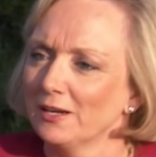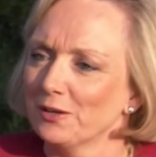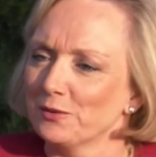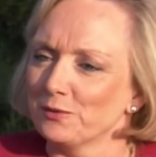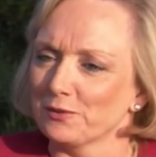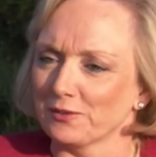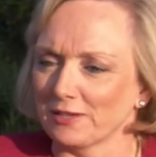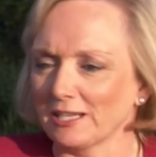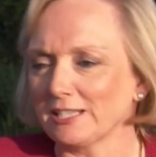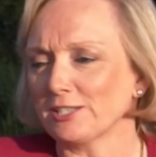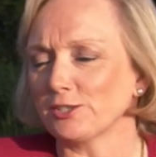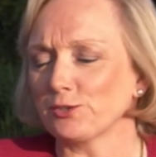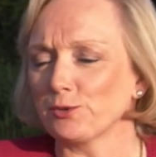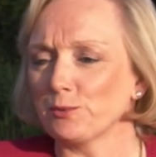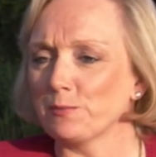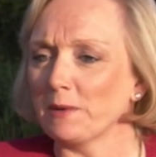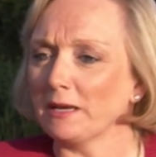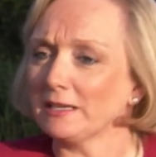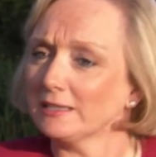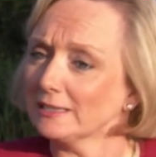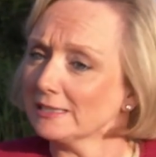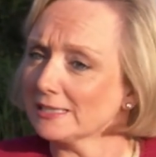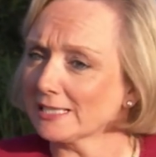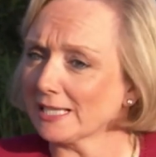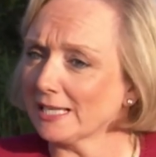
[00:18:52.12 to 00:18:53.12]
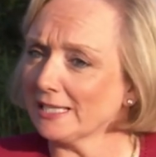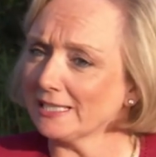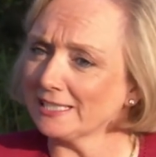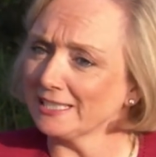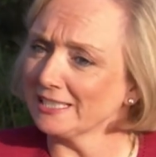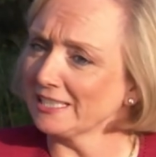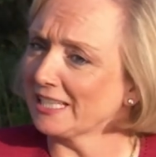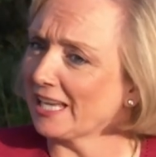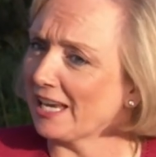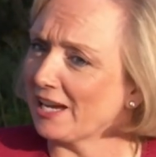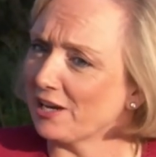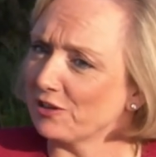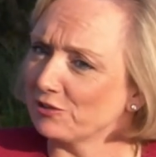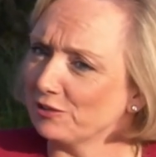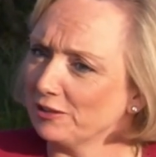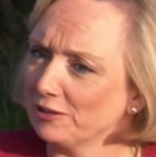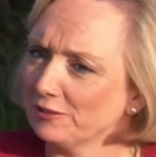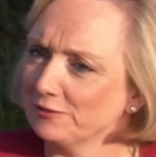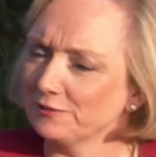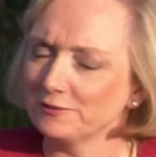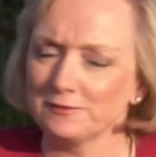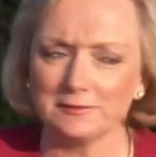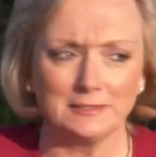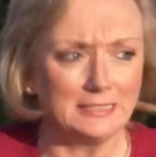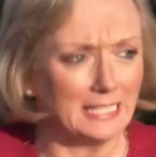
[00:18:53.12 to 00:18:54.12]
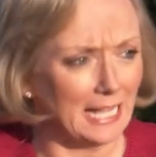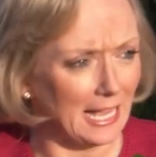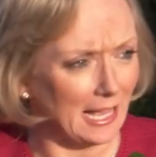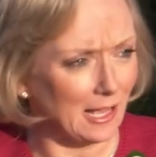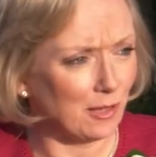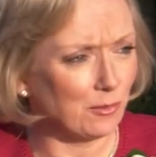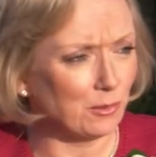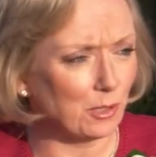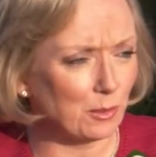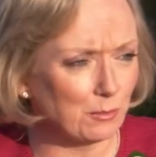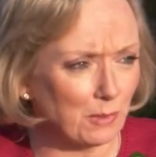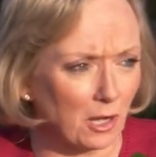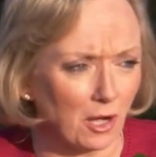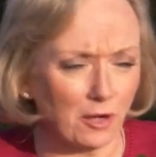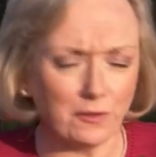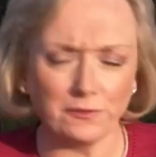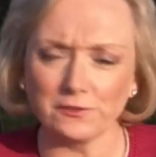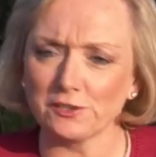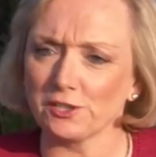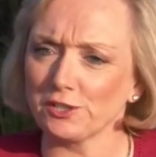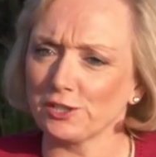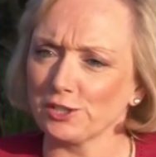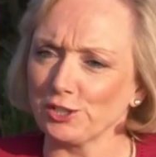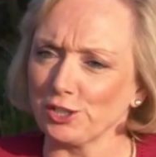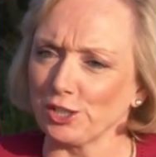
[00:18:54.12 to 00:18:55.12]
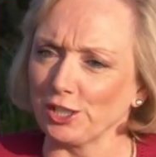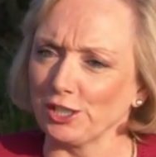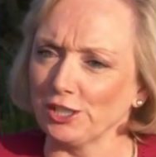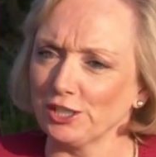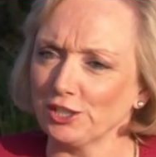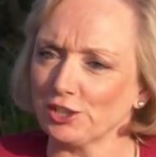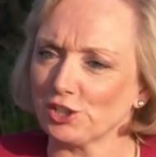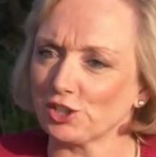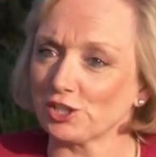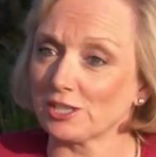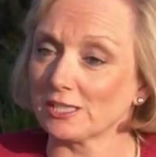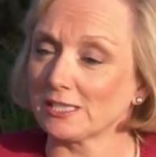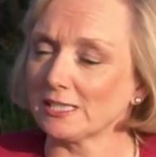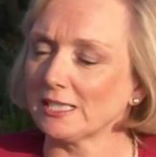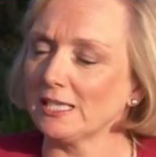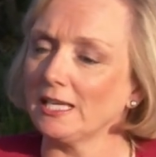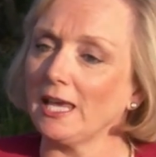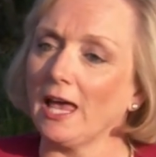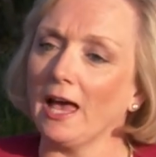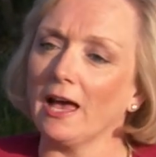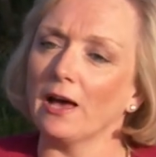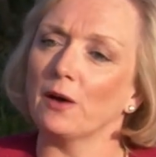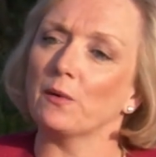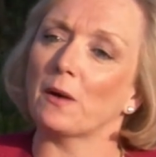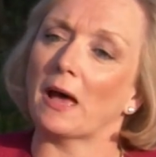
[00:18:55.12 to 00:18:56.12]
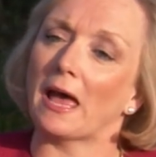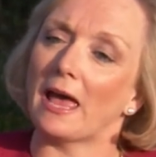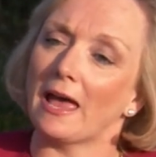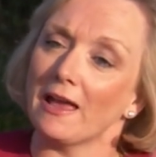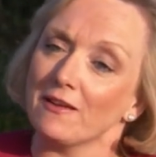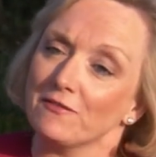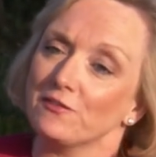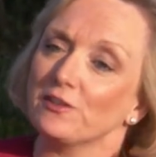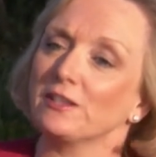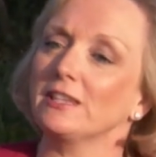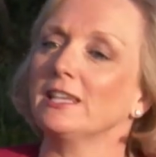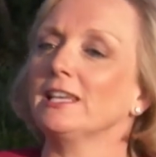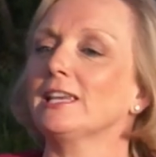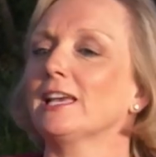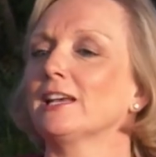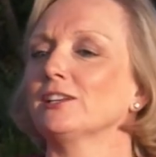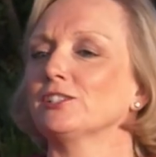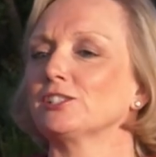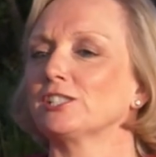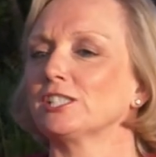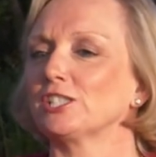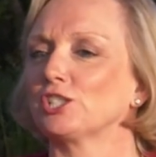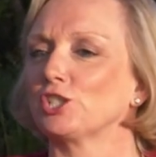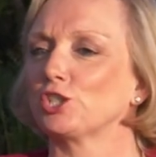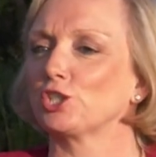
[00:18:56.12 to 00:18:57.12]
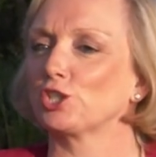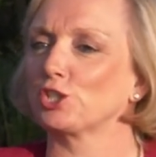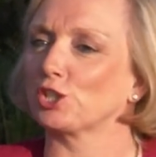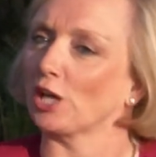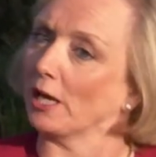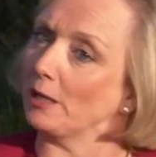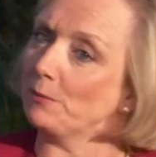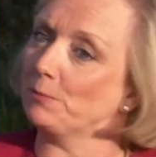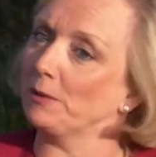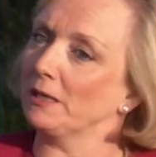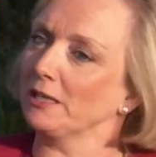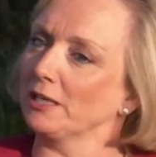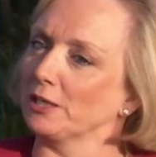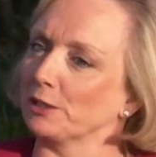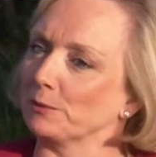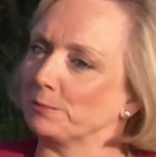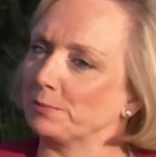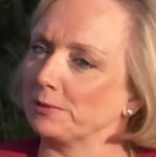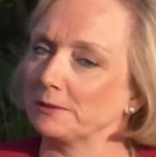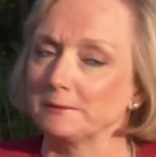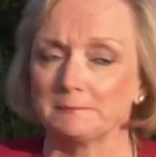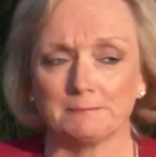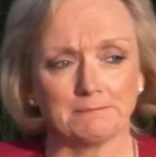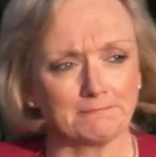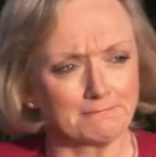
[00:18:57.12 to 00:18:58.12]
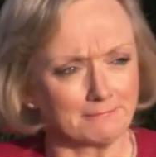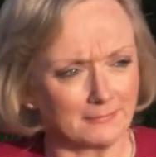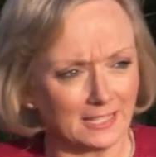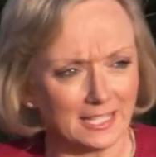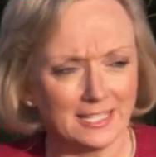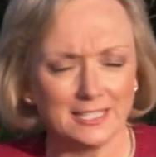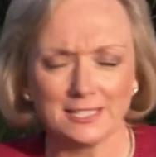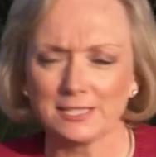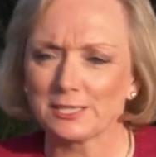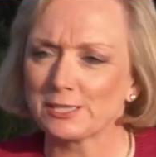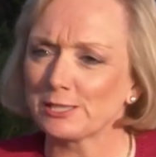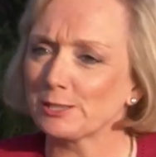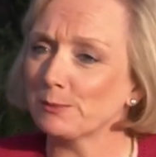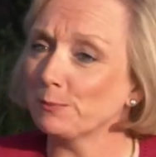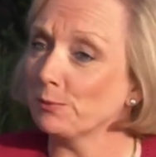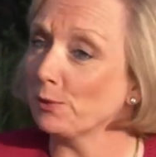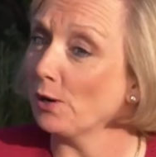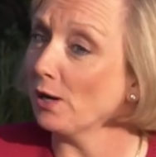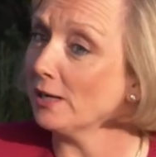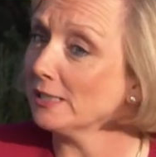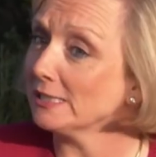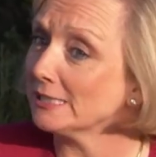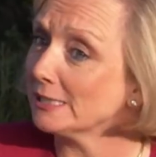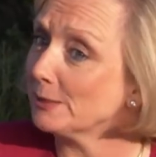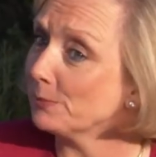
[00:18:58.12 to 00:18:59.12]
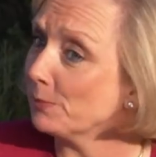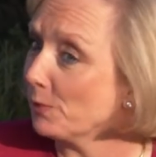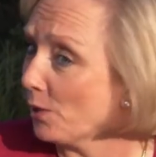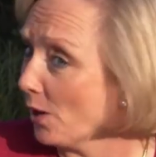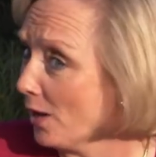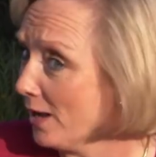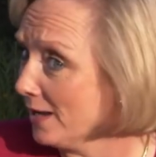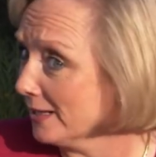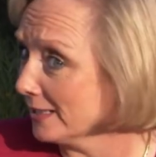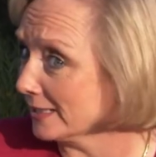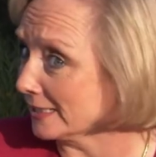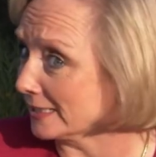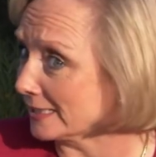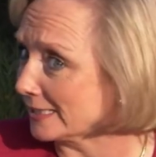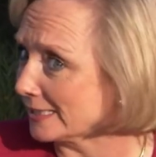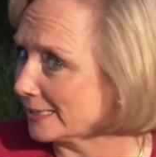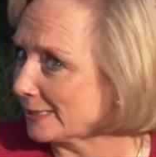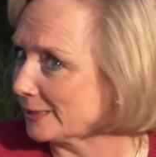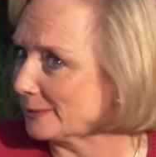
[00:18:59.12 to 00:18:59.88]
Well, that's Rebecca taken care of. Now I'm off to the church to see how everything else is shaping up. Surprise, surprise.